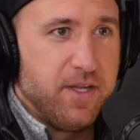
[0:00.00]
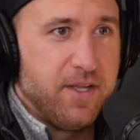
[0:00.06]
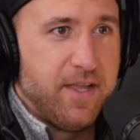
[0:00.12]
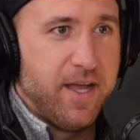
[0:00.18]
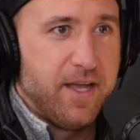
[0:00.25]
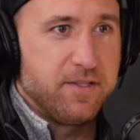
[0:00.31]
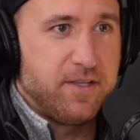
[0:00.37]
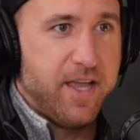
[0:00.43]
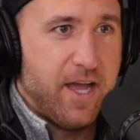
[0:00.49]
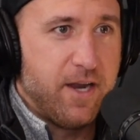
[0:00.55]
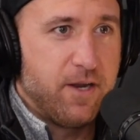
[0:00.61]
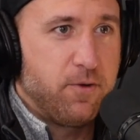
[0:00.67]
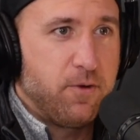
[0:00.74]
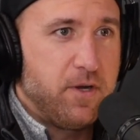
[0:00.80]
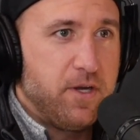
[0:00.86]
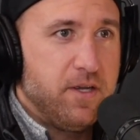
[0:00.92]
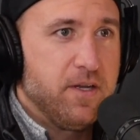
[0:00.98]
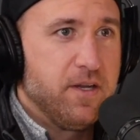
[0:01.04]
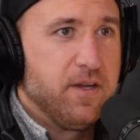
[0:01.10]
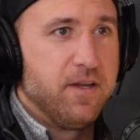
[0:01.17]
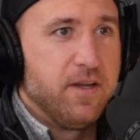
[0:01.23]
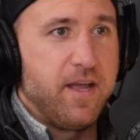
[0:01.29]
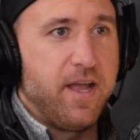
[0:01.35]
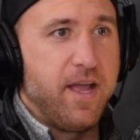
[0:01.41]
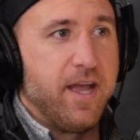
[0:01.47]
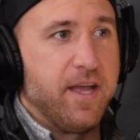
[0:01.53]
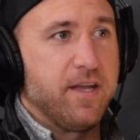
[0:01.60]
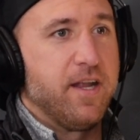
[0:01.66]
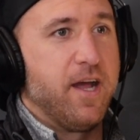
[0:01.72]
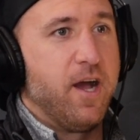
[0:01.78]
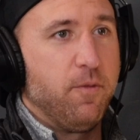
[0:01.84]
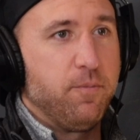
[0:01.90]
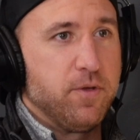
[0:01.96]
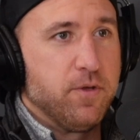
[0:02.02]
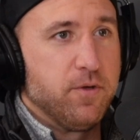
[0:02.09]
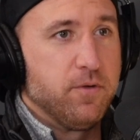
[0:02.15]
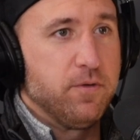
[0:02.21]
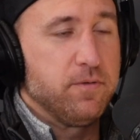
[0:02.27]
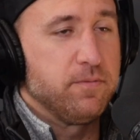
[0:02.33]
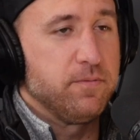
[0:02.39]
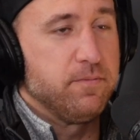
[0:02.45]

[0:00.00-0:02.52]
in that category and can help you.